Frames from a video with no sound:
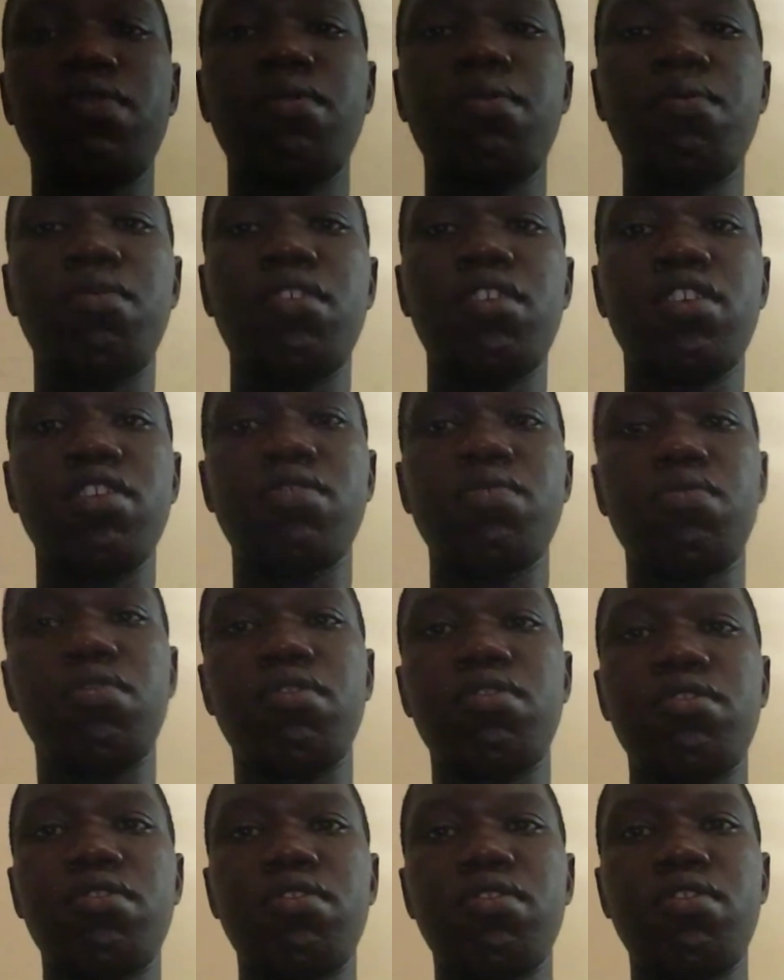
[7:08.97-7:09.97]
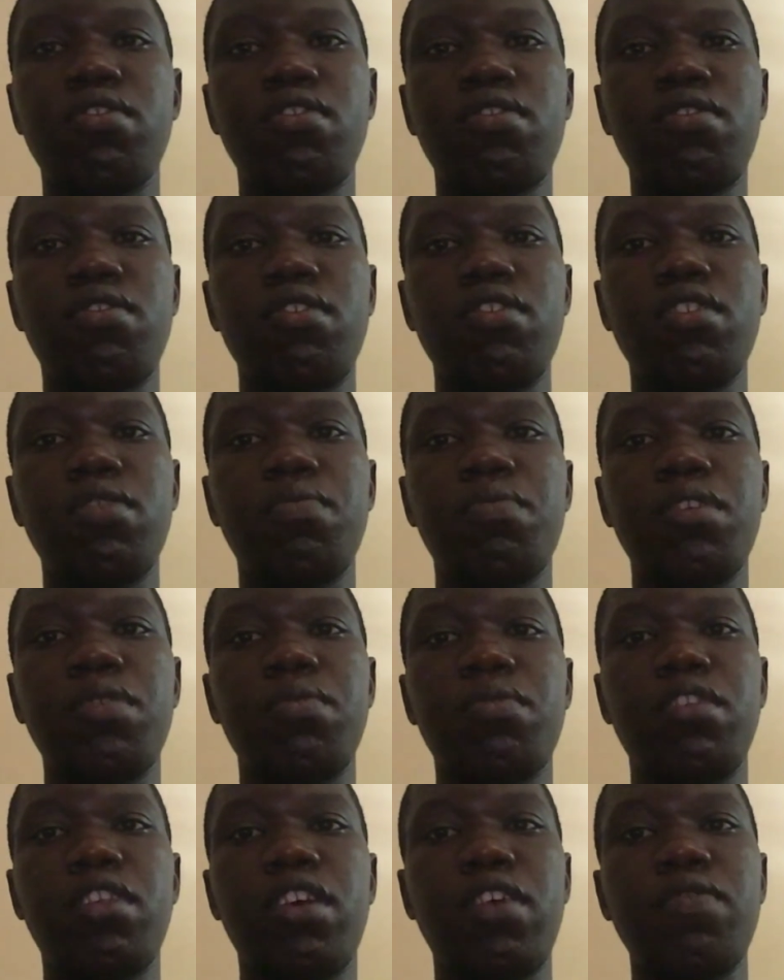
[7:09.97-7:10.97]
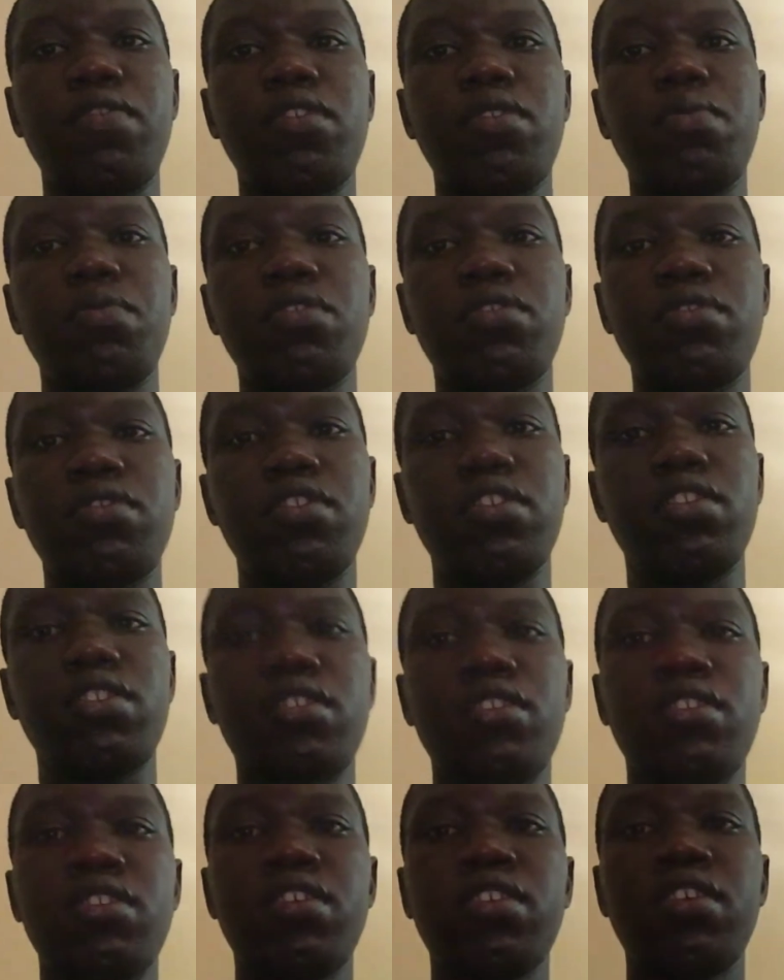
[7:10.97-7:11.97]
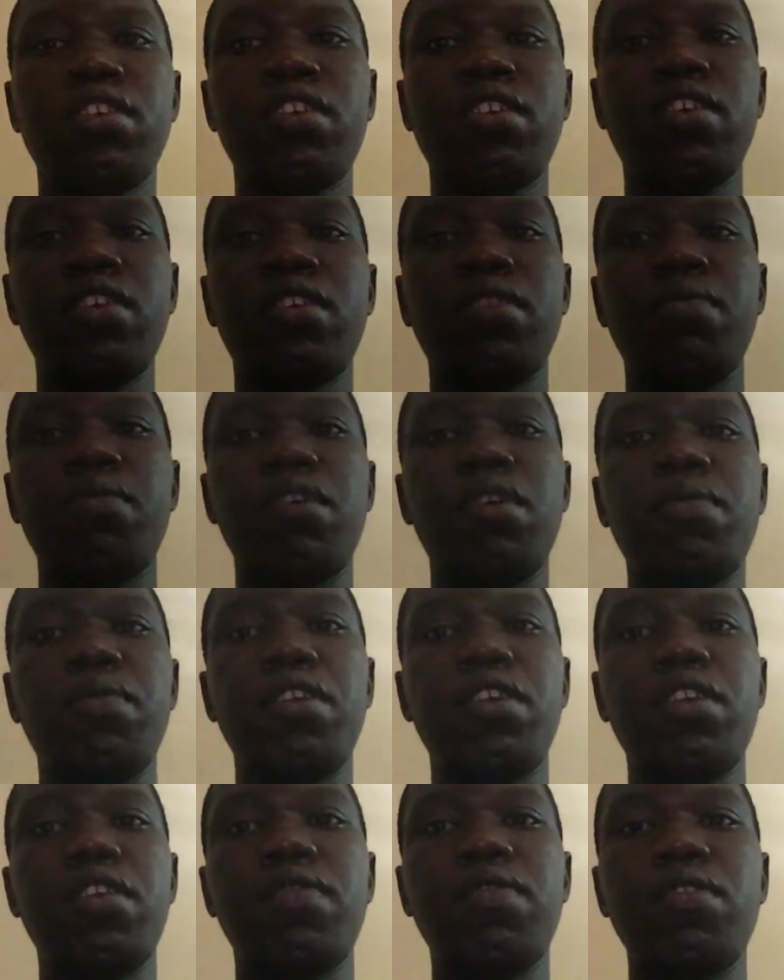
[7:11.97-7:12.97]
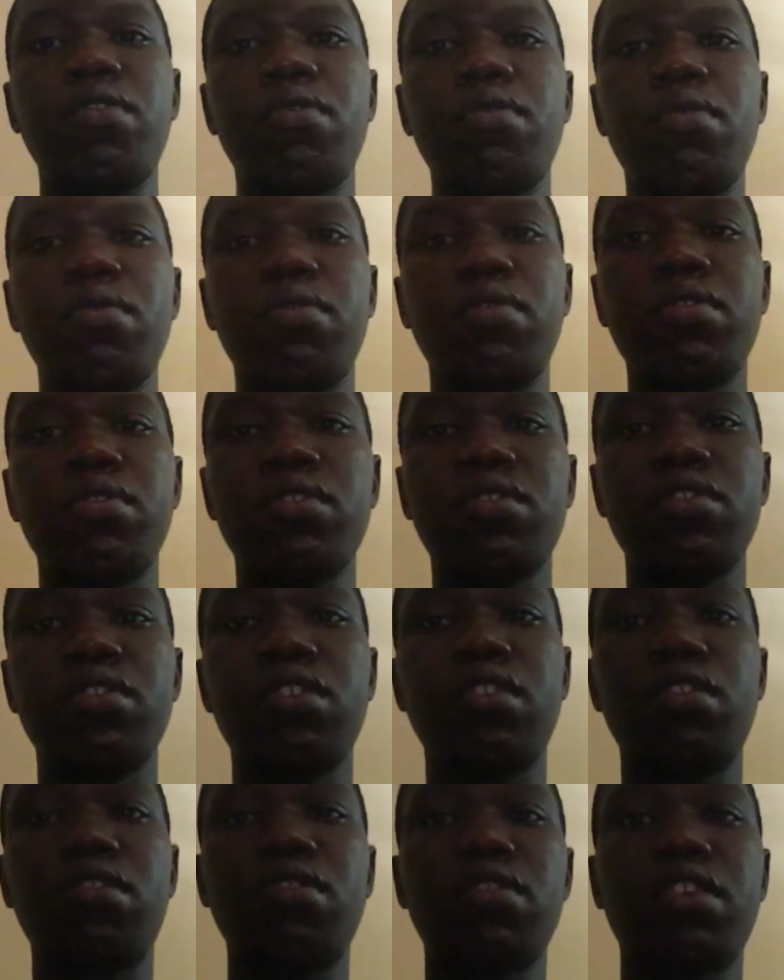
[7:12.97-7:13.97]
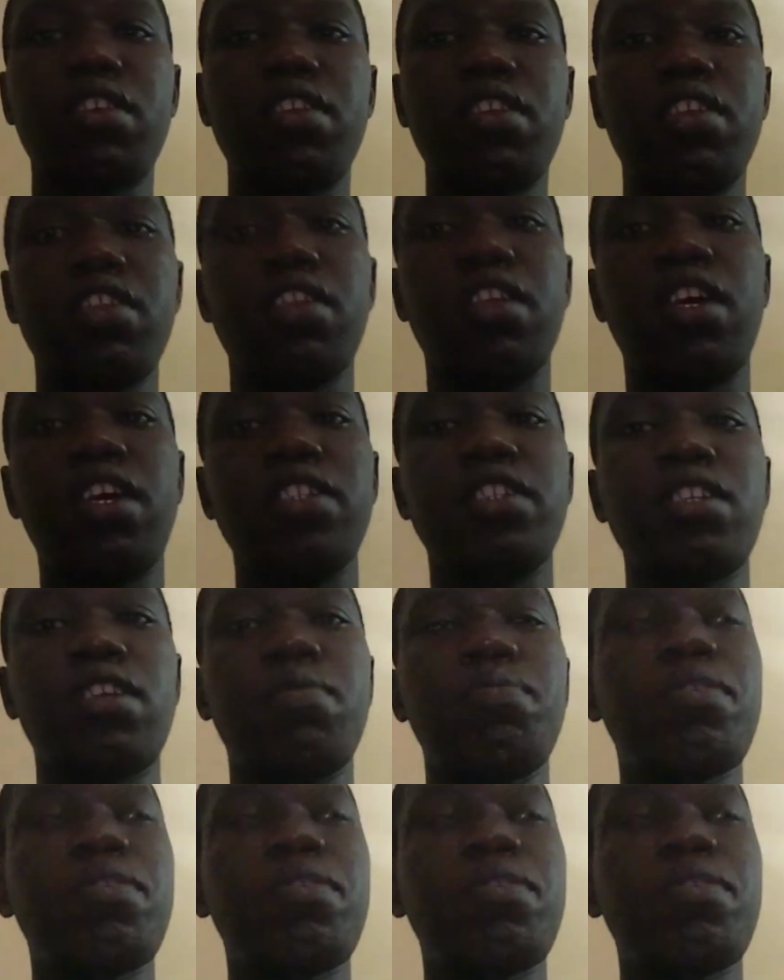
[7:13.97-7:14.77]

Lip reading: footballers, but not all the people have the opportunity. Maybe if you look at it as a